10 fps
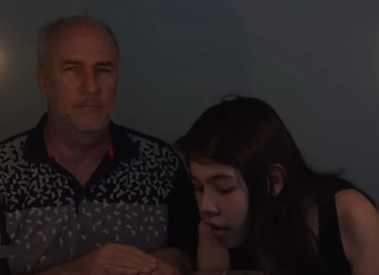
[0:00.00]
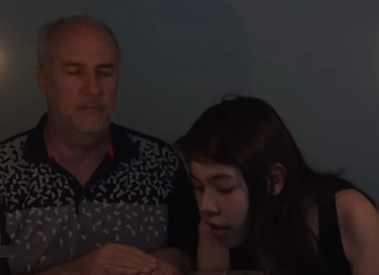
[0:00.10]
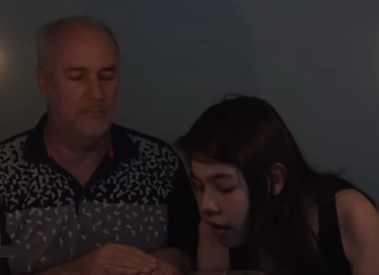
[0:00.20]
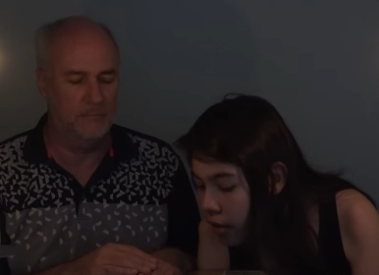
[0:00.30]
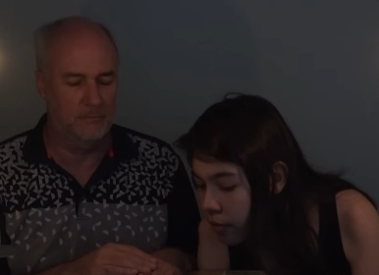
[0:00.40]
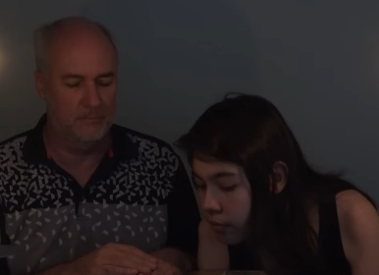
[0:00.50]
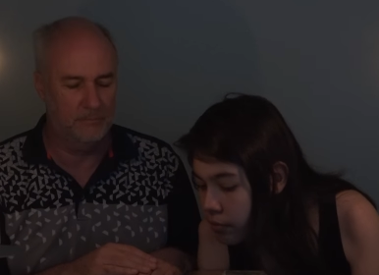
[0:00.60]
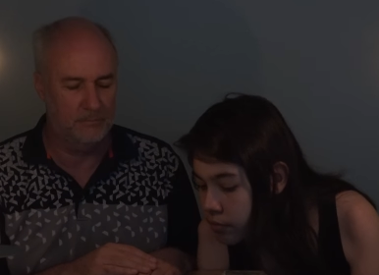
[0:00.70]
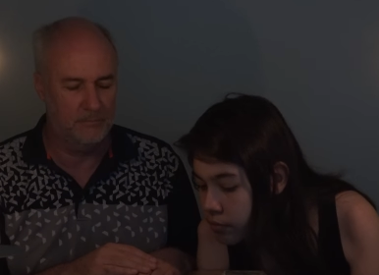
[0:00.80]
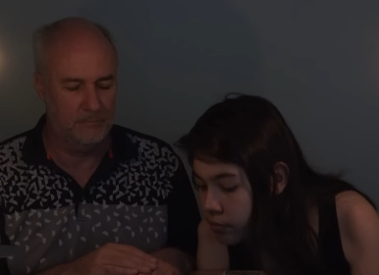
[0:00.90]
Speaker 1: Um,
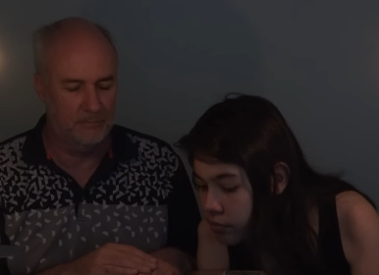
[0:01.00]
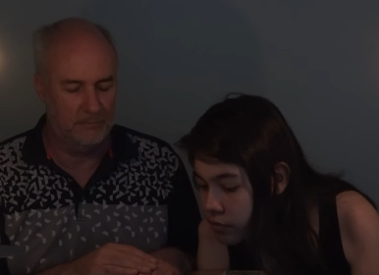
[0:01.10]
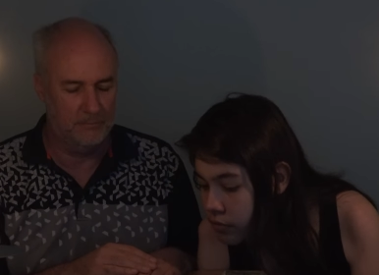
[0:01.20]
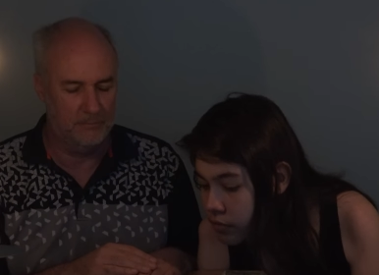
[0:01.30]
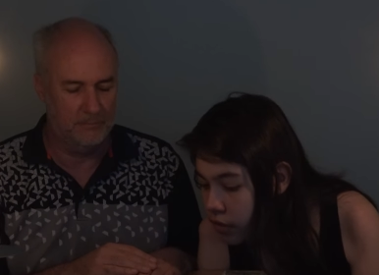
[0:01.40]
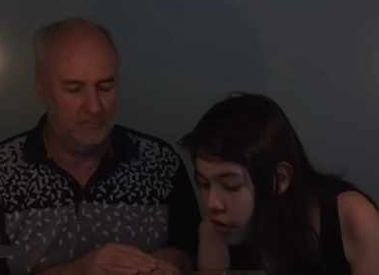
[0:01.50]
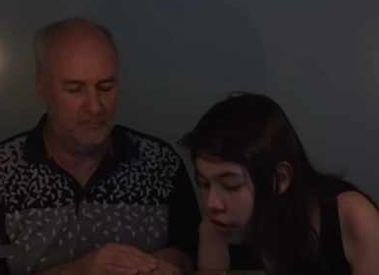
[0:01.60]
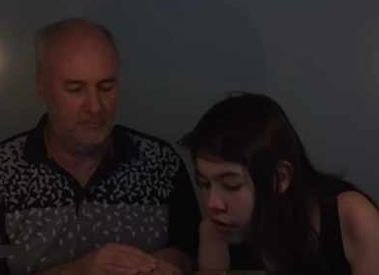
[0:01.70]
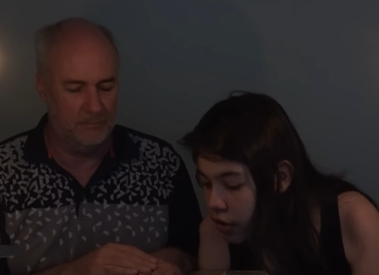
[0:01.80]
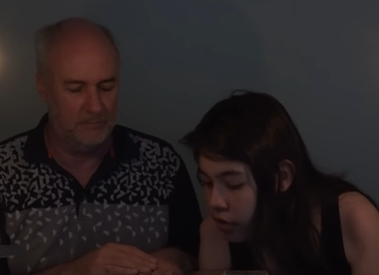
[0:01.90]

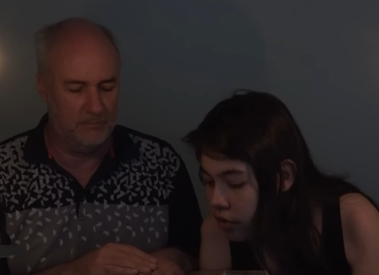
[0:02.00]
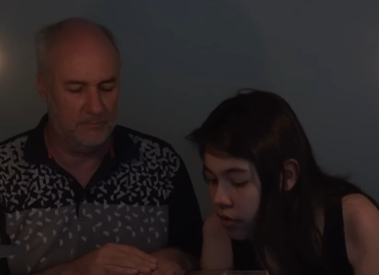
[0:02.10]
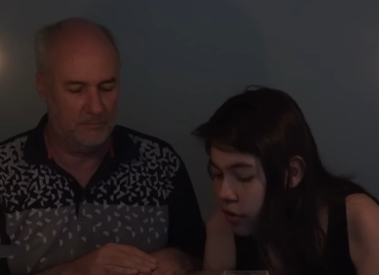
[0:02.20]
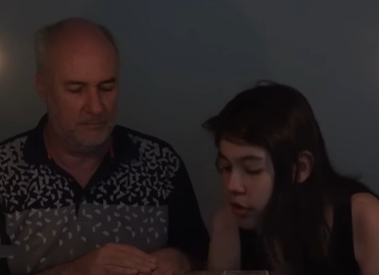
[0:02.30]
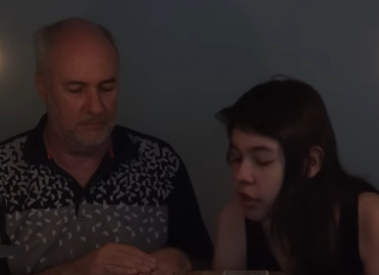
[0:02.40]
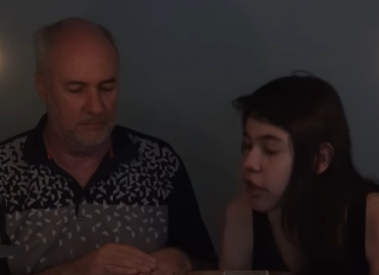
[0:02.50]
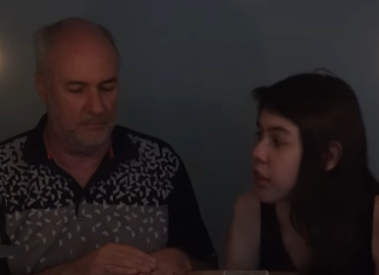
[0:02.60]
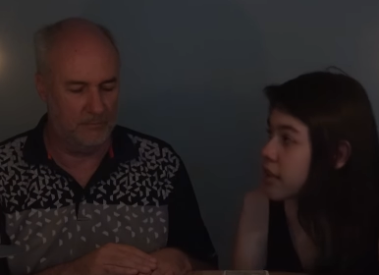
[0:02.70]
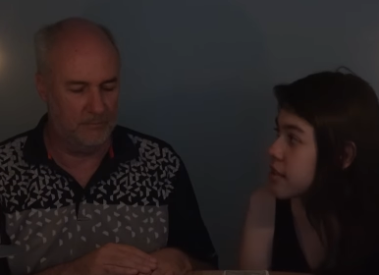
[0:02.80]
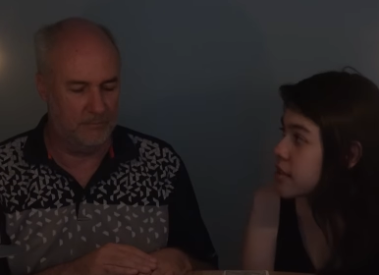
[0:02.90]
you're you're
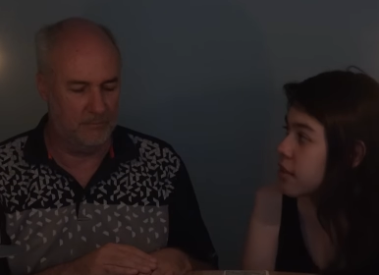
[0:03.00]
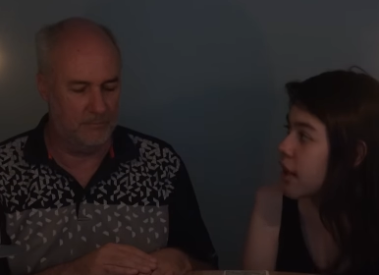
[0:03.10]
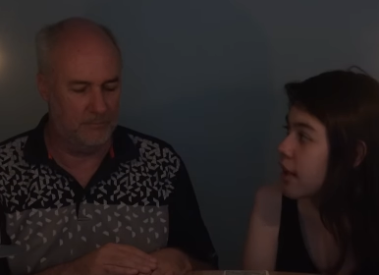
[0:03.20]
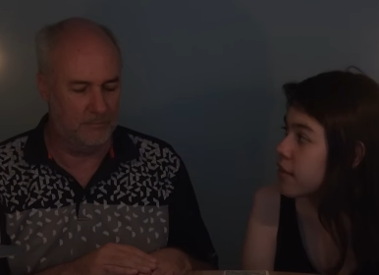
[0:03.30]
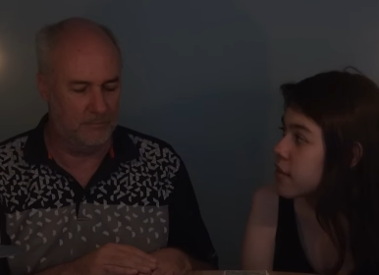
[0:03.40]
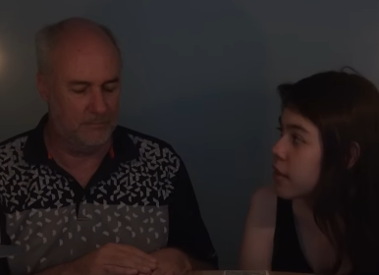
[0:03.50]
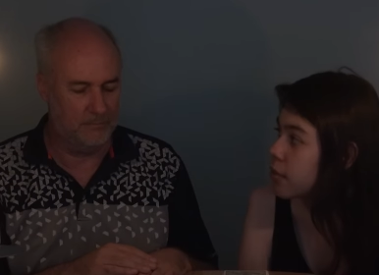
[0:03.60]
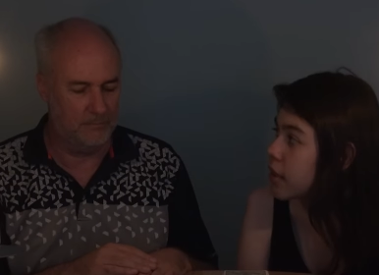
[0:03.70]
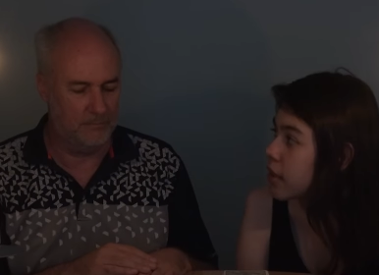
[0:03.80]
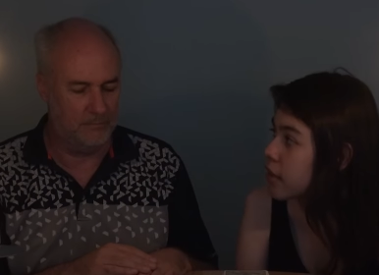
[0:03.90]
gonna still have
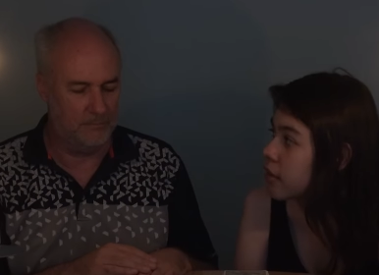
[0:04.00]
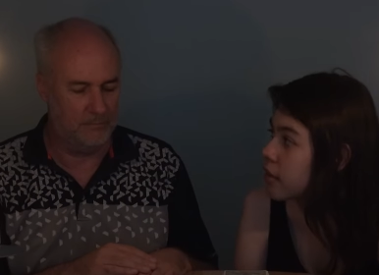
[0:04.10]
something,